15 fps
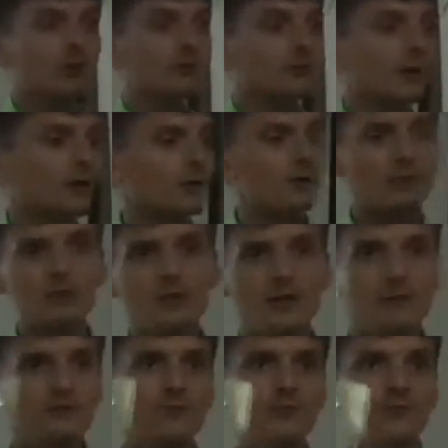contact or
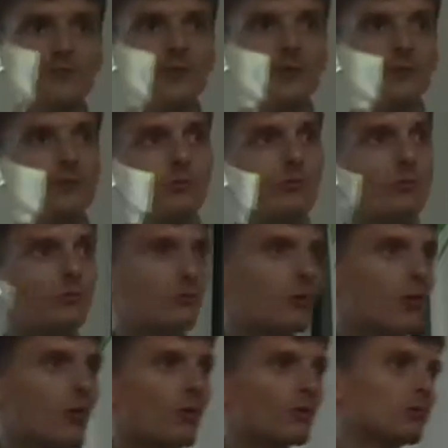just feel free to
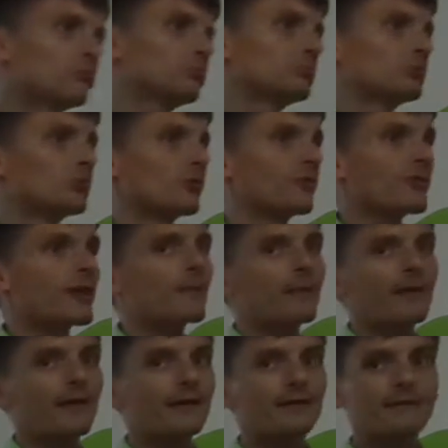go to the web
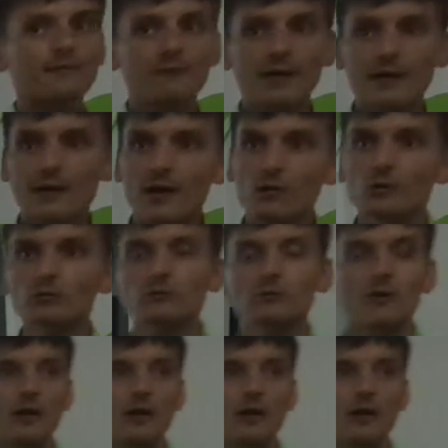and find out